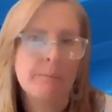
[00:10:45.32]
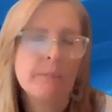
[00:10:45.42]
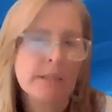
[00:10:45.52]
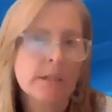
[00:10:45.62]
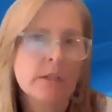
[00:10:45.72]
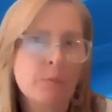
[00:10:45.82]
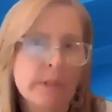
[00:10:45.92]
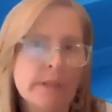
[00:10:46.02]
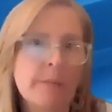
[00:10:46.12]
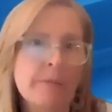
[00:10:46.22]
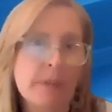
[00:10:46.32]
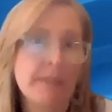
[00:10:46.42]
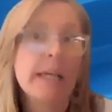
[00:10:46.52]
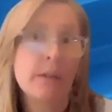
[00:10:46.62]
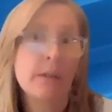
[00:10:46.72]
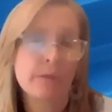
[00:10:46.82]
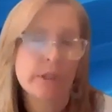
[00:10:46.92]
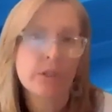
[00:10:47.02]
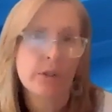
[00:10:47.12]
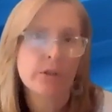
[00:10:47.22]
this is what some of the beginning
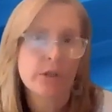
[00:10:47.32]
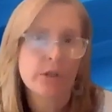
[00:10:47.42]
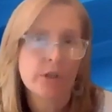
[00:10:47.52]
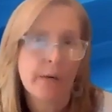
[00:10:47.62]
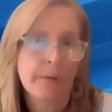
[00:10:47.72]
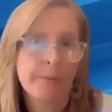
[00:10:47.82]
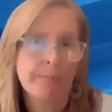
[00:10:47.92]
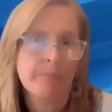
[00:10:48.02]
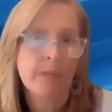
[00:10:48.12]
research is showing.